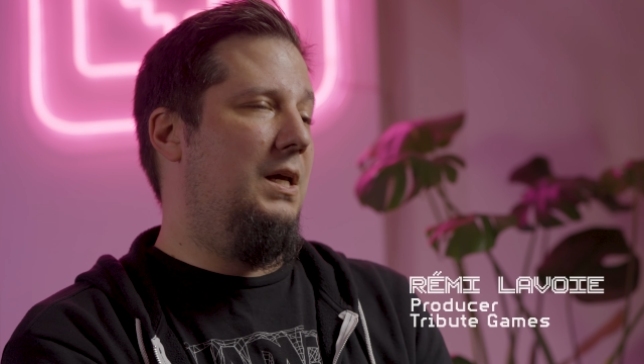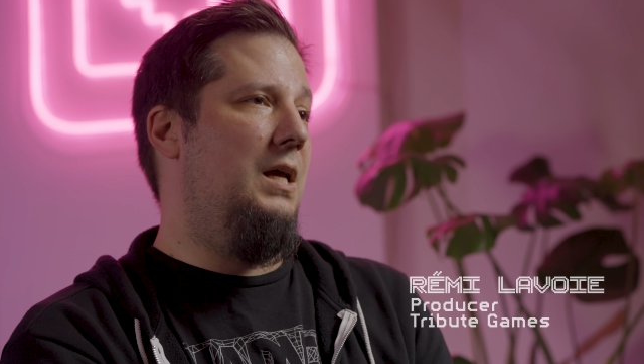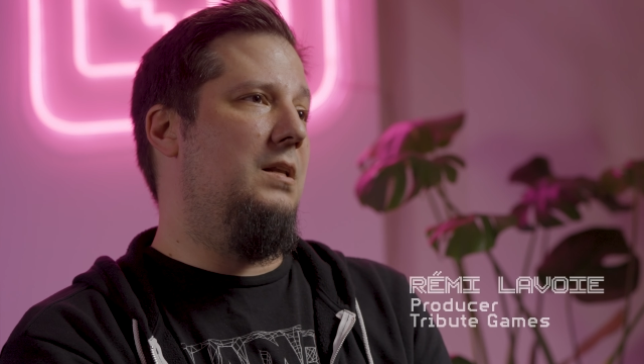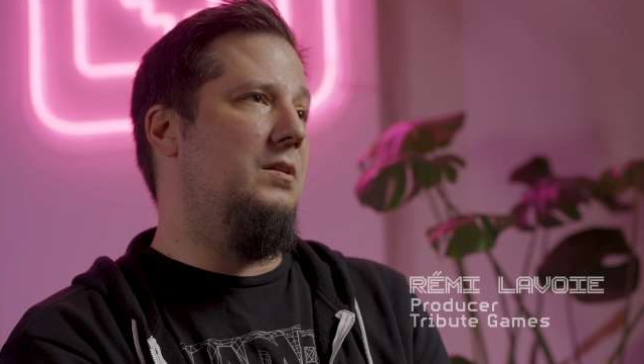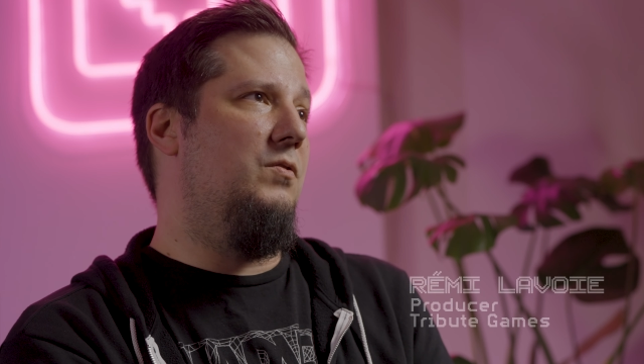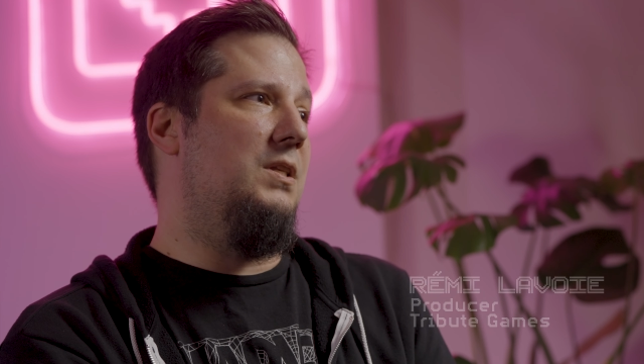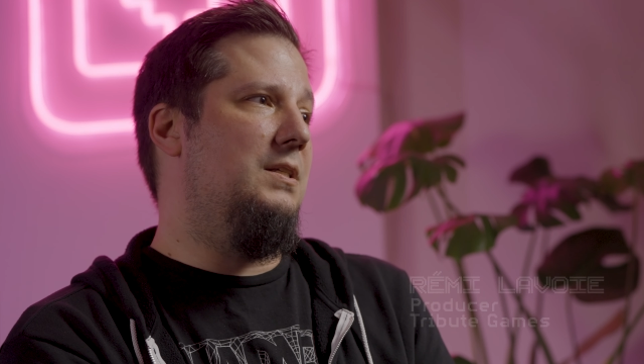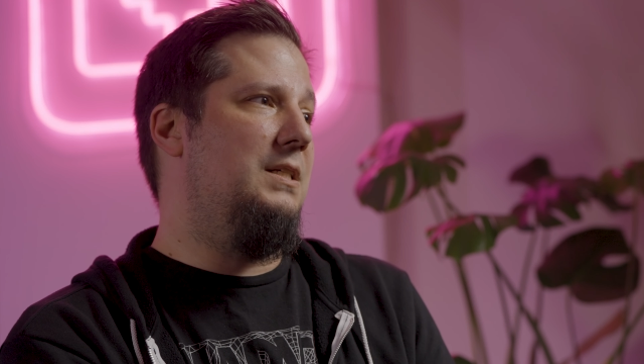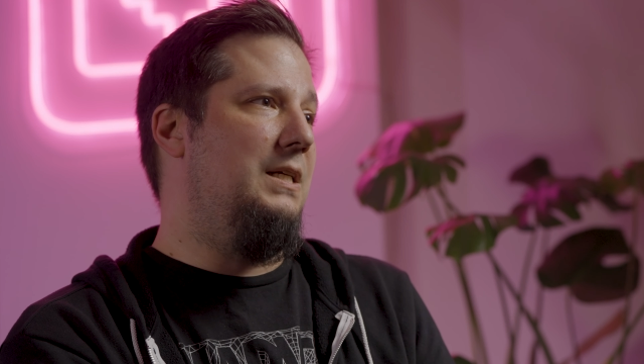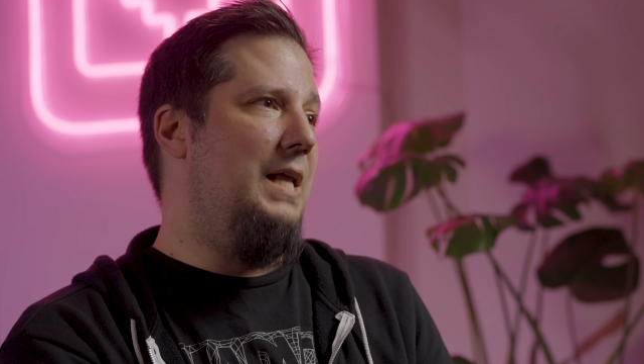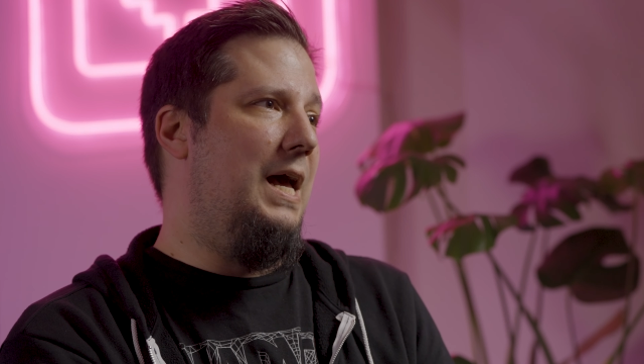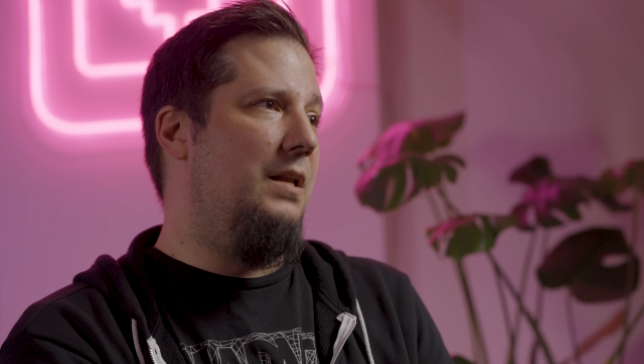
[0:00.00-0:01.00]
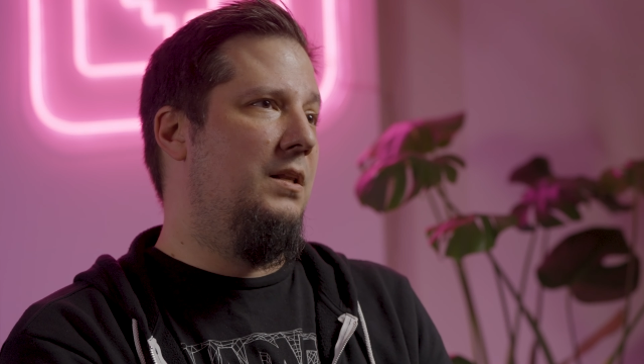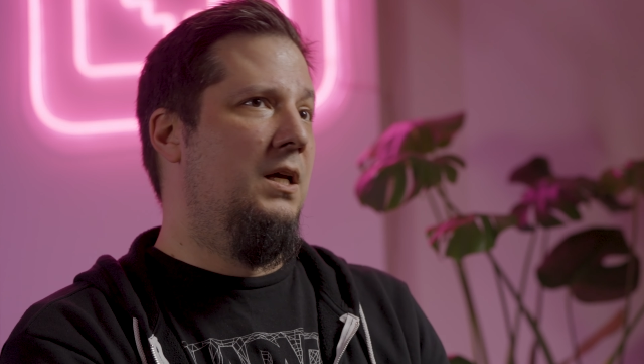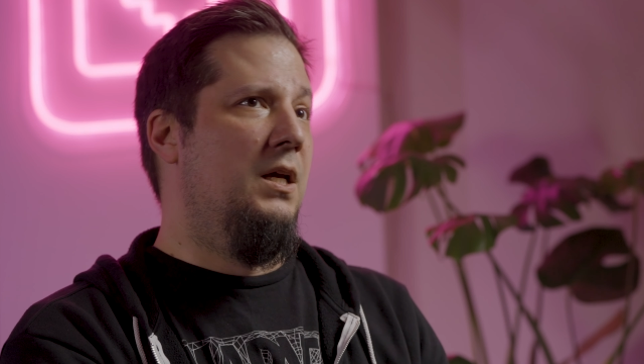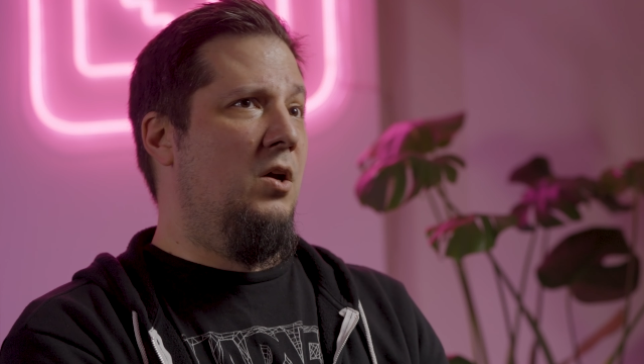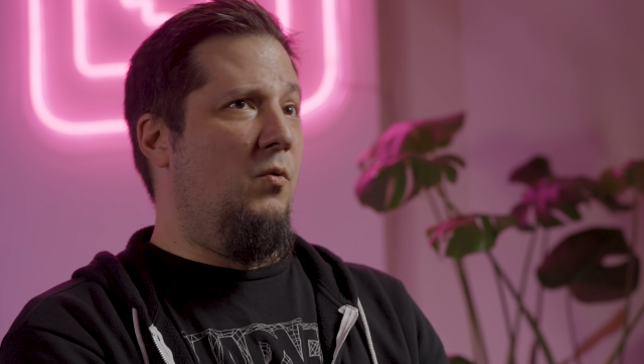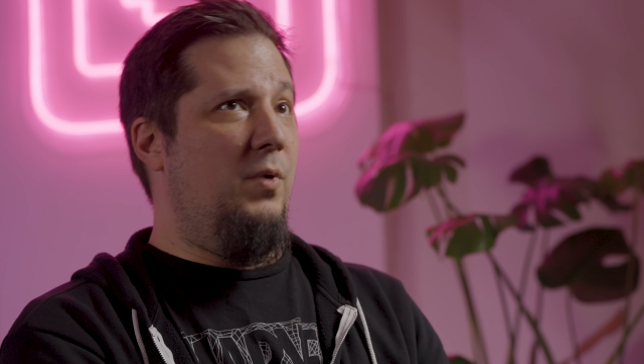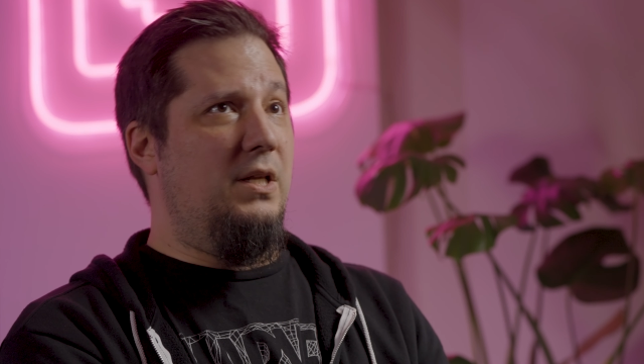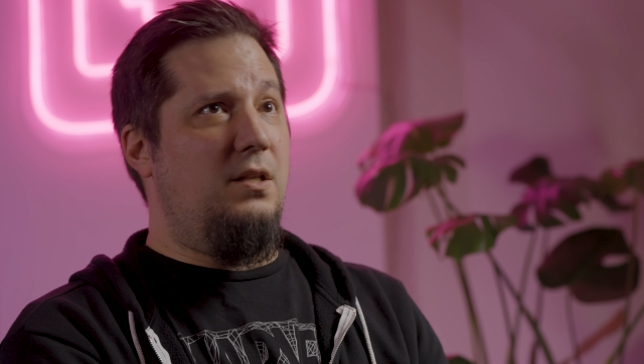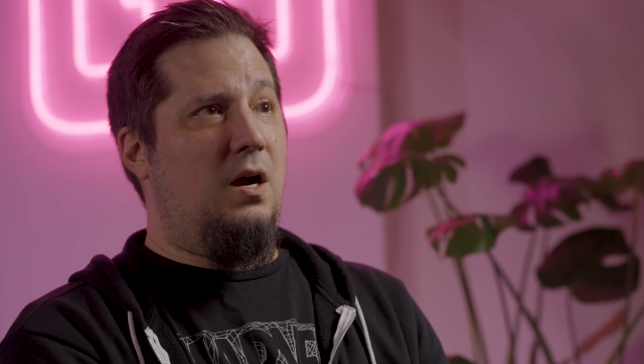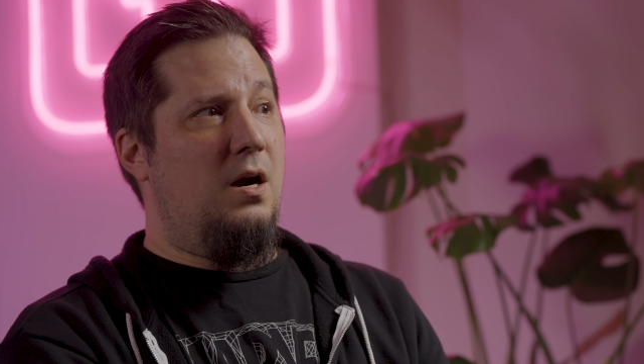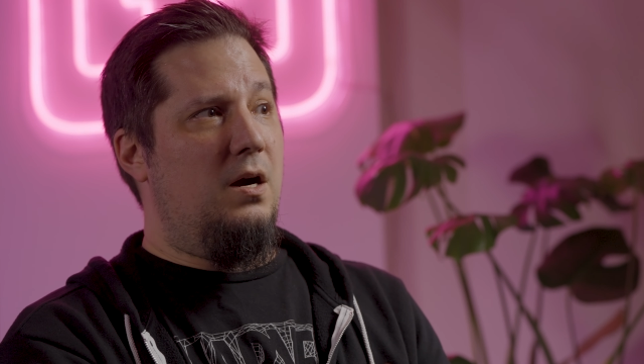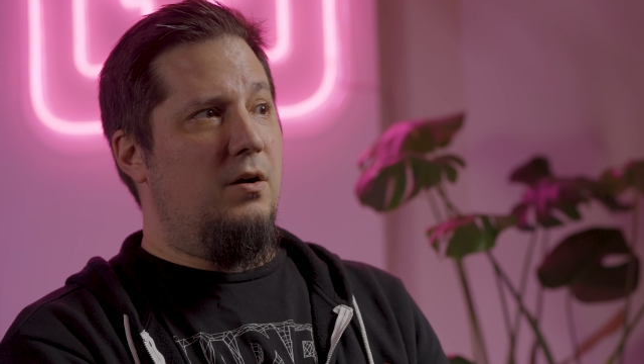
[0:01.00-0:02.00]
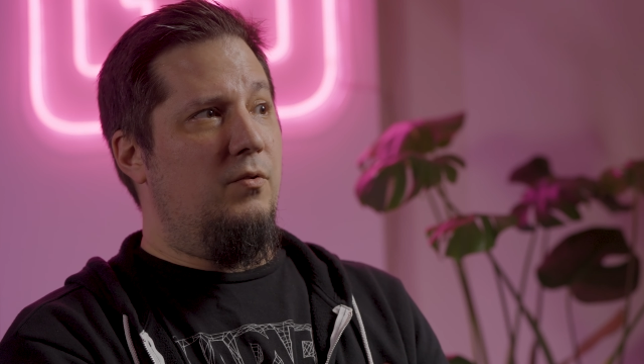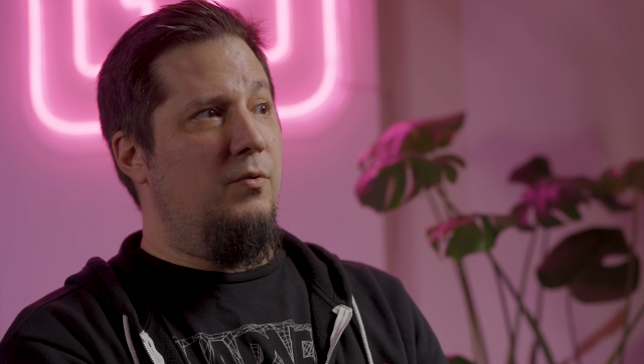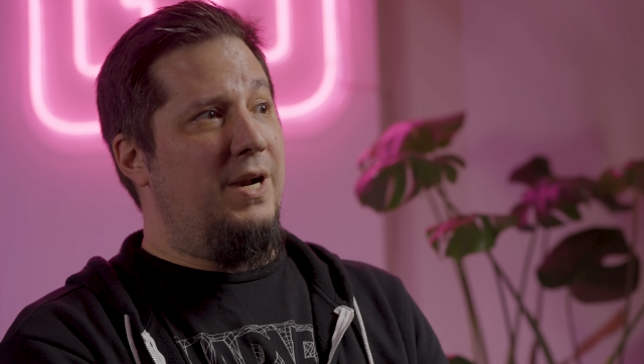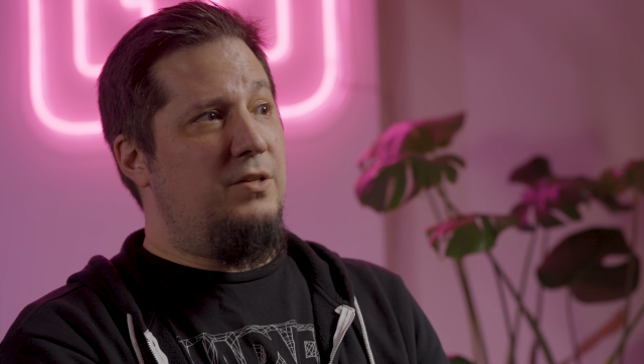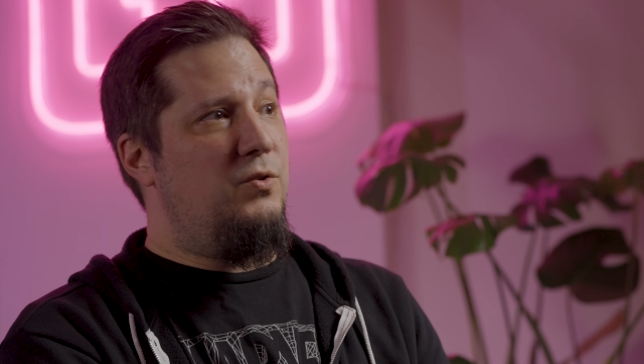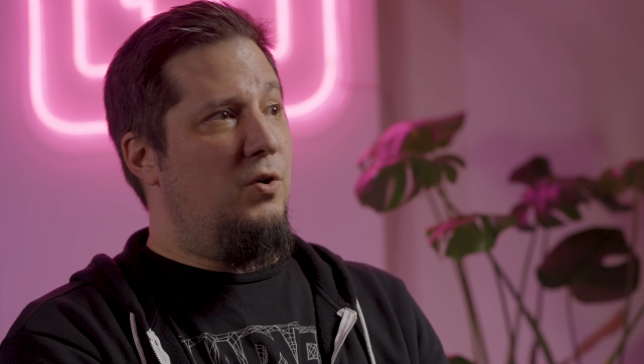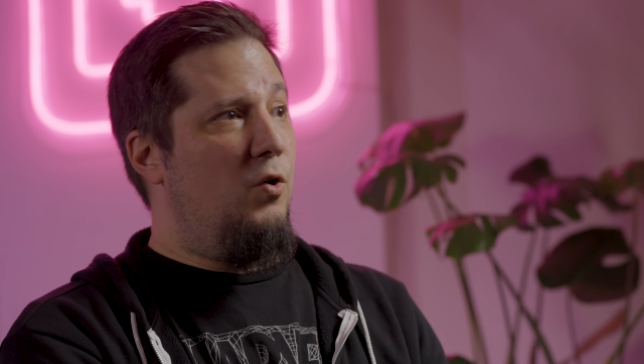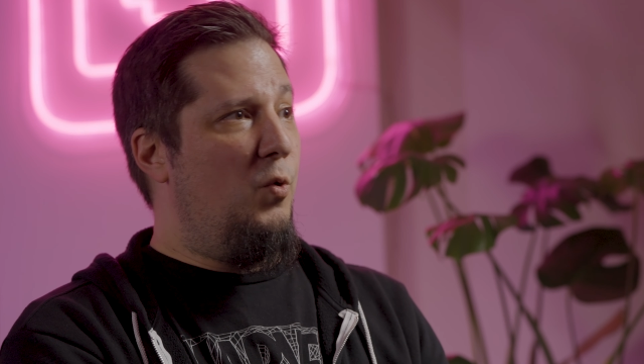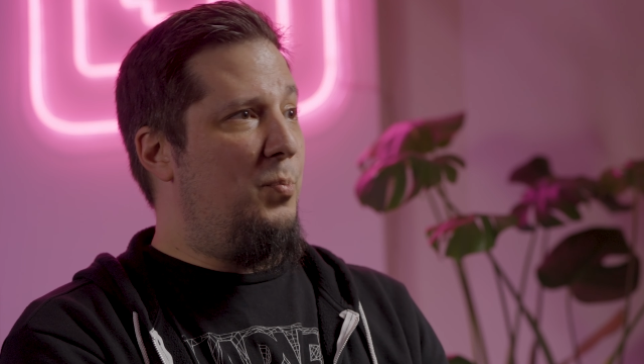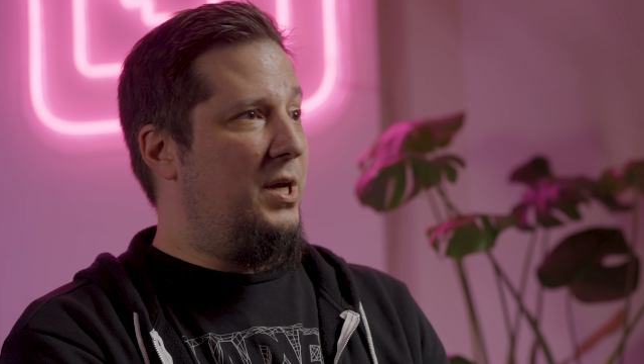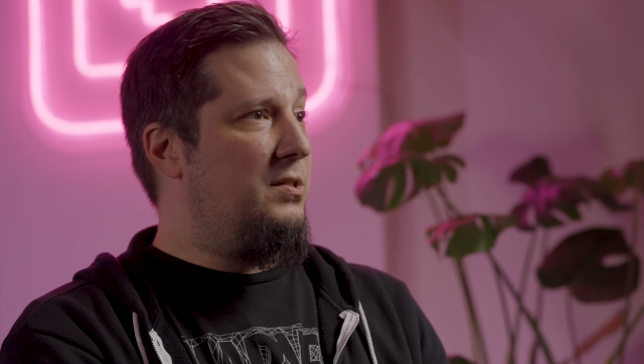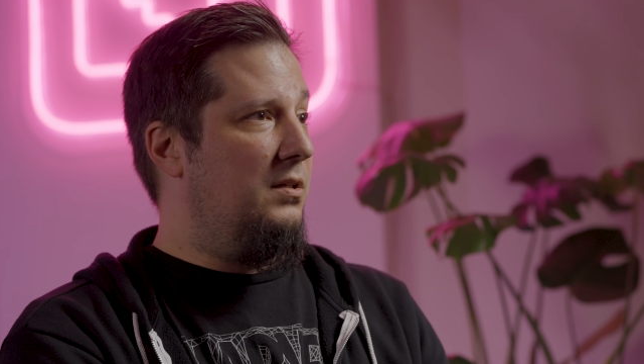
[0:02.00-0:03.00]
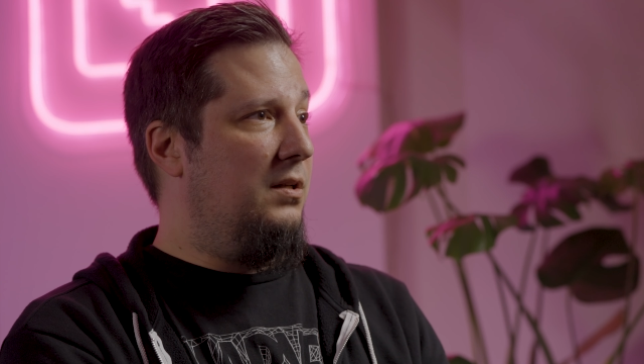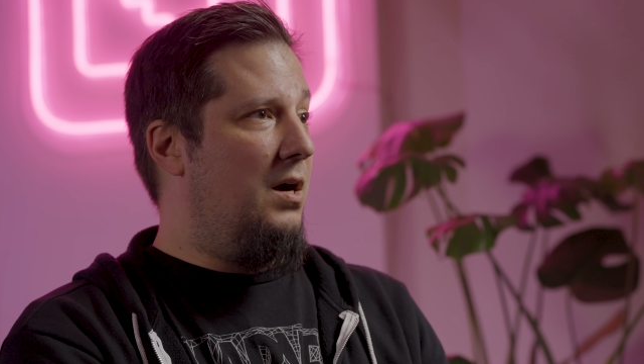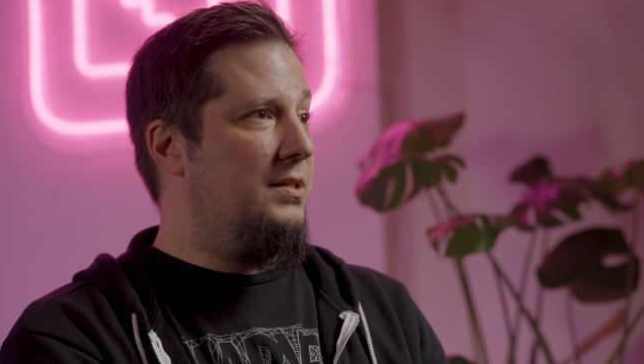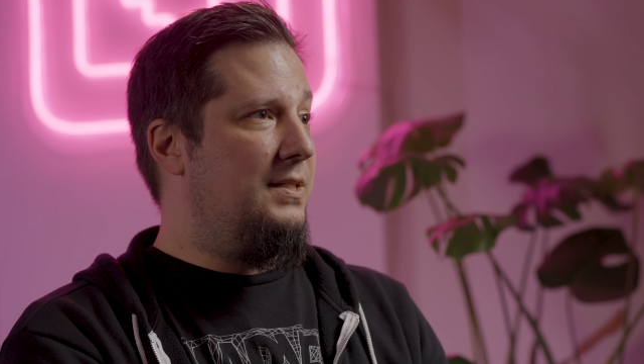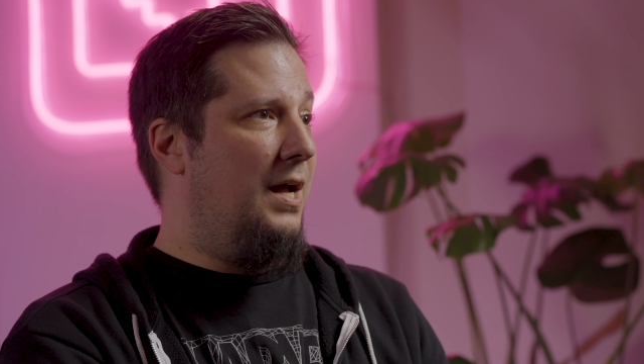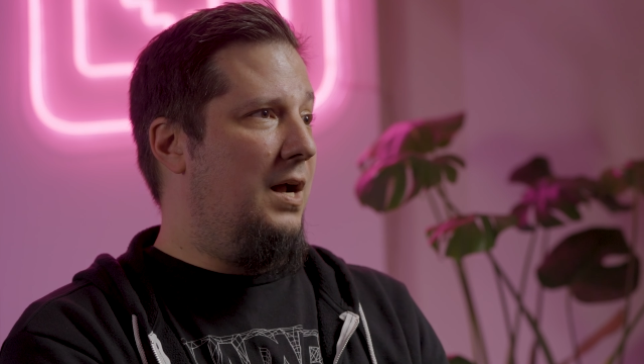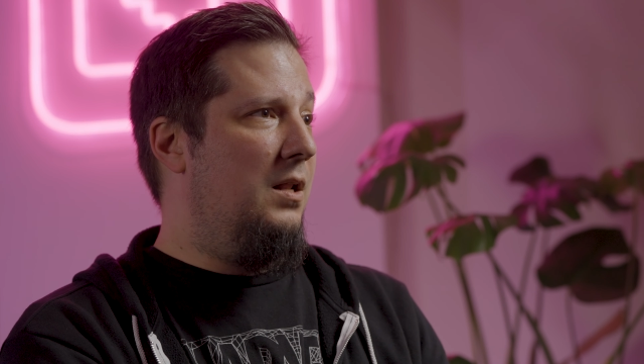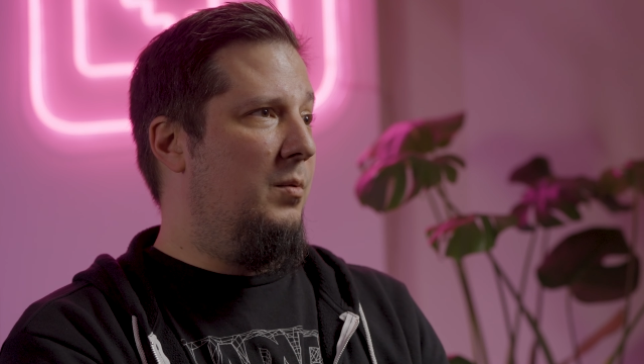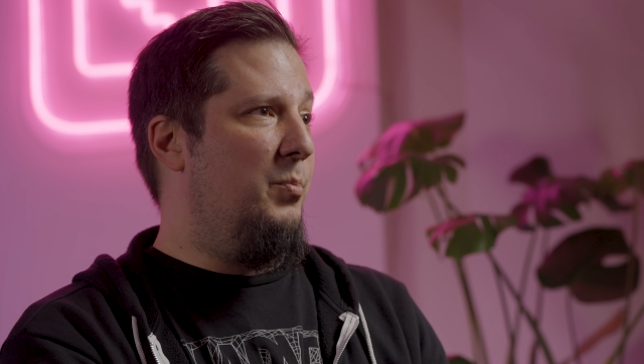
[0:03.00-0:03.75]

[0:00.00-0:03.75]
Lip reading: and you can see that with our retro pixel art style,